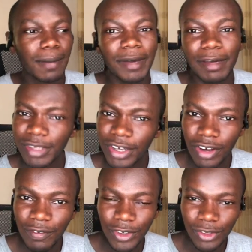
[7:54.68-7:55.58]
buy me a
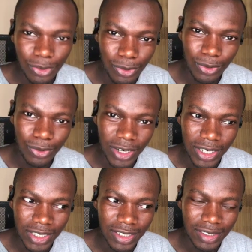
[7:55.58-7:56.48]
coffee or two,
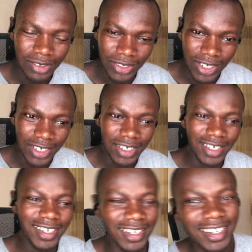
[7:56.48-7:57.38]
right?
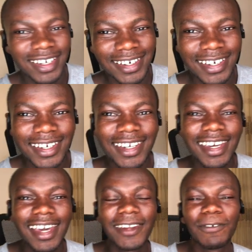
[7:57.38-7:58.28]
Okay?
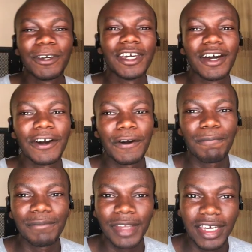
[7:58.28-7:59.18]
Anyway,
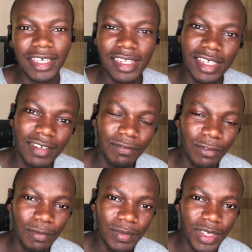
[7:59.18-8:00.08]
that is it
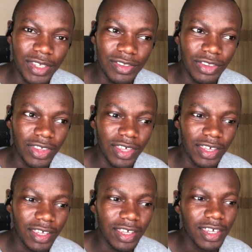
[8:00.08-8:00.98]
from me
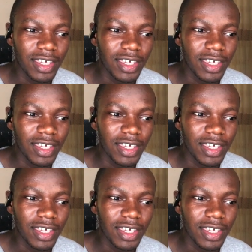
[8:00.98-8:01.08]
today,